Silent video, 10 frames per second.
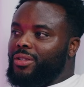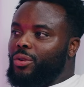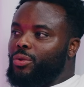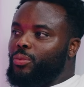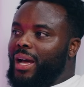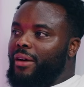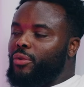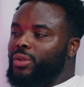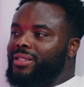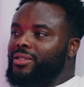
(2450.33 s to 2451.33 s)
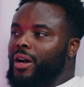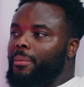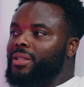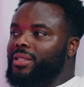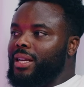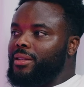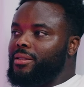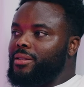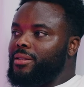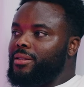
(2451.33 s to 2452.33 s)
we have all this common
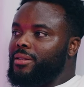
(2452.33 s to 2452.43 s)
sense?